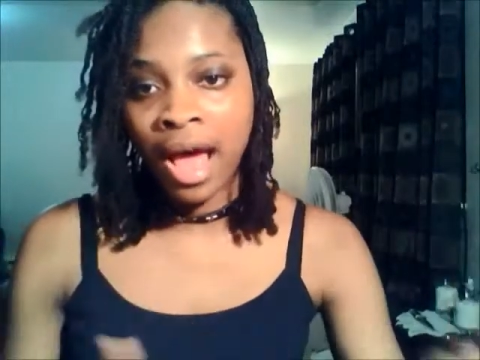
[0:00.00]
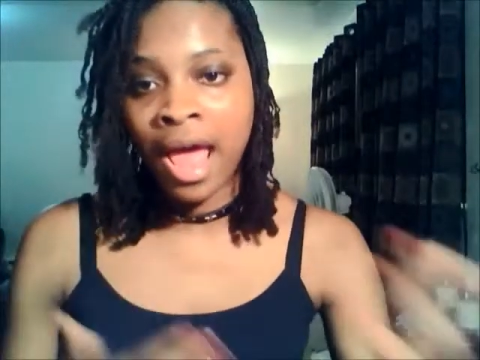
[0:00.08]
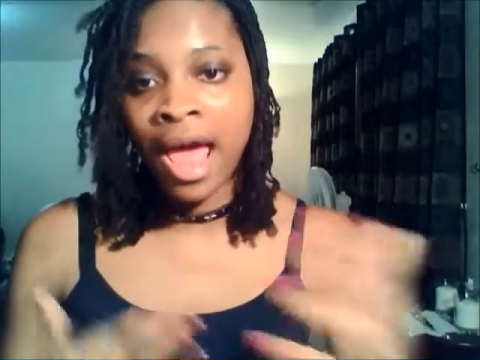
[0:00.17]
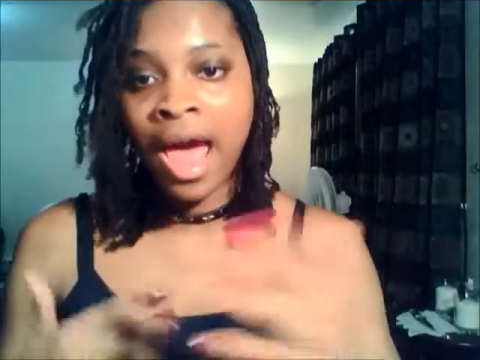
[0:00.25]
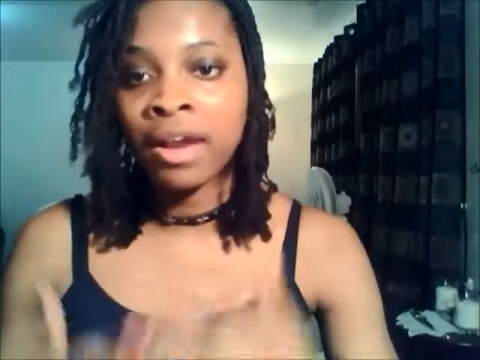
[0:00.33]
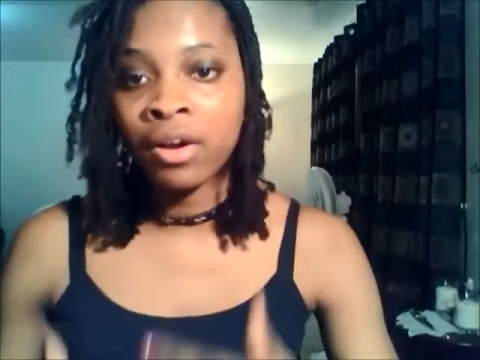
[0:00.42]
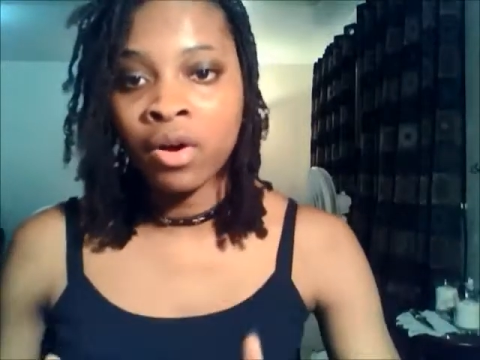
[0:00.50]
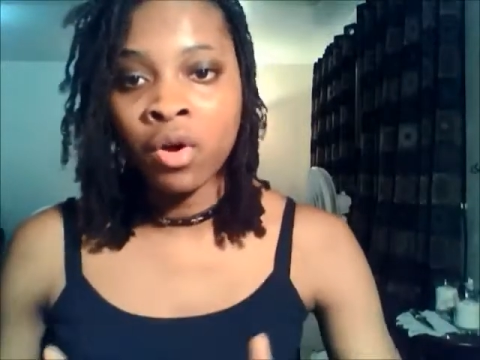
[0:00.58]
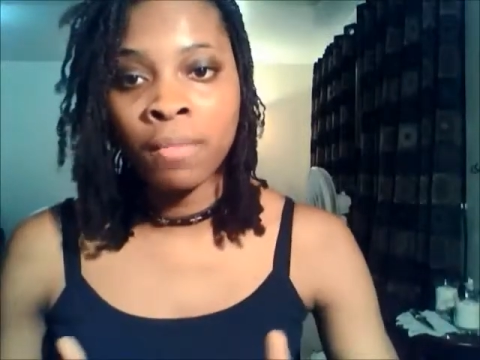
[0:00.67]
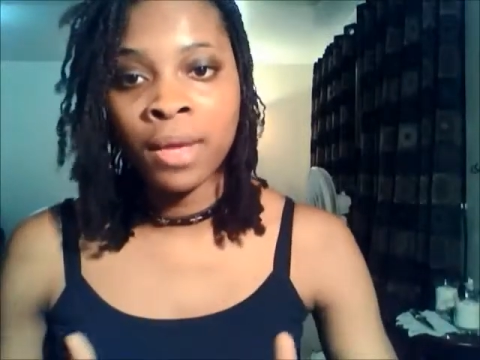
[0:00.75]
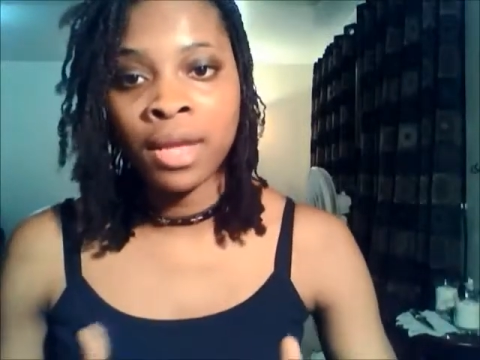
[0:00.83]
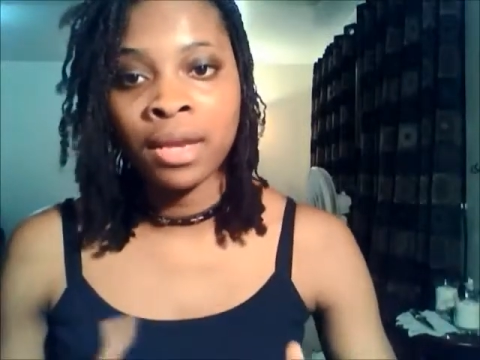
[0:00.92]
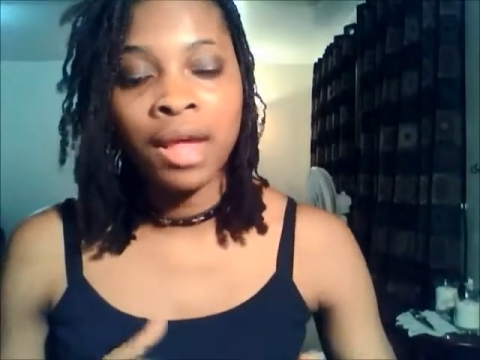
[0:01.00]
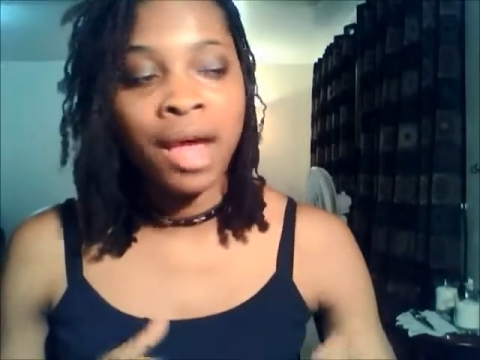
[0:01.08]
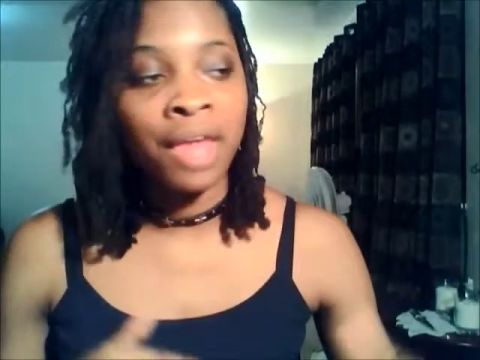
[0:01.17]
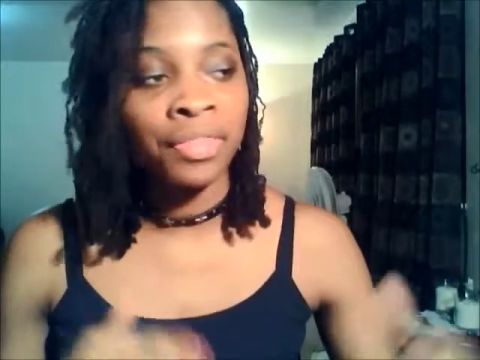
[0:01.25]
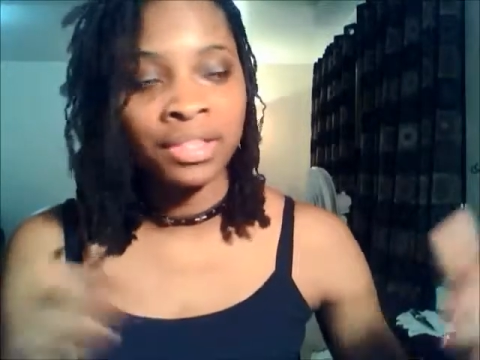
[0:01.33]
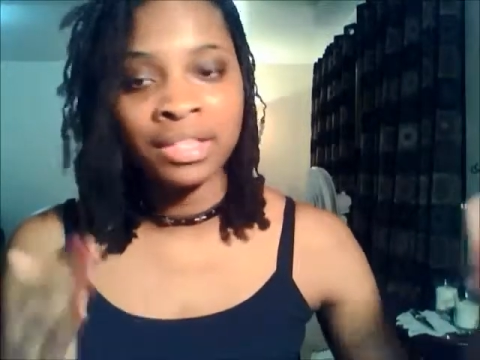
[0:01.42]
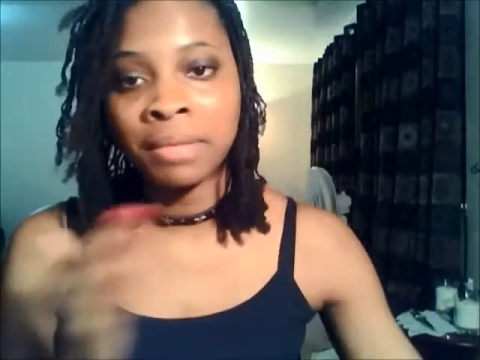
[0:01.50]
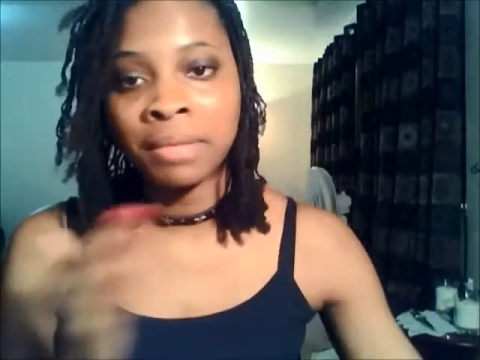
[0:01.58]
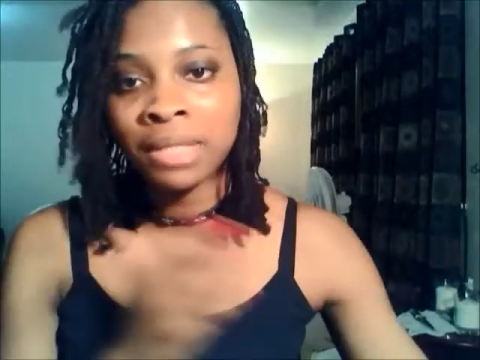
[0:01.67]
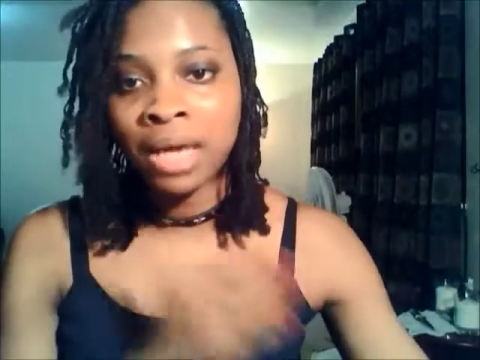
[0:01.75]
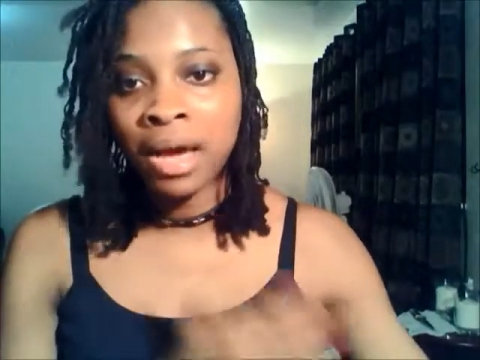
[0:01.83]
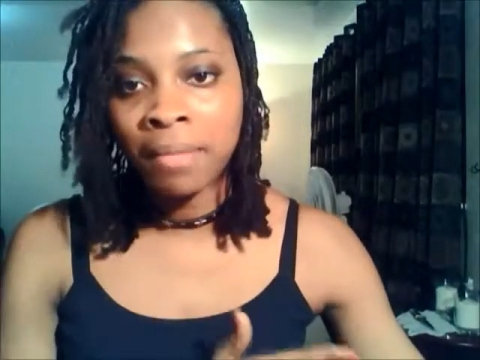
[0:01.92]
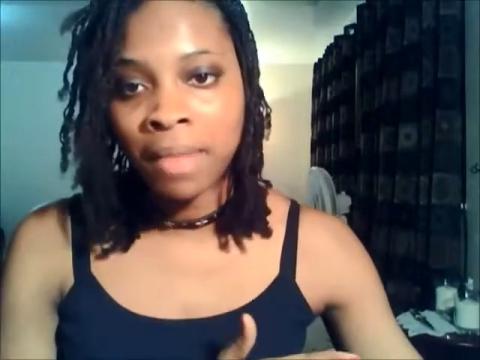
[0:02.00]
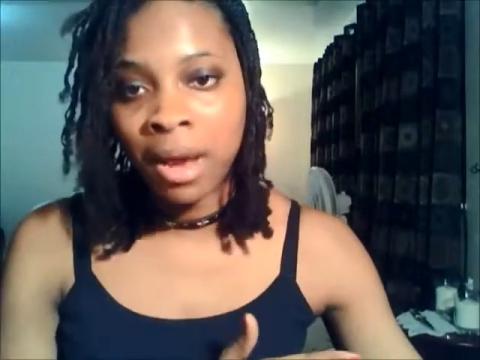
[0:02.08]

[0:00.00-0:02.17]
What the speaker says: I had an omen at the same time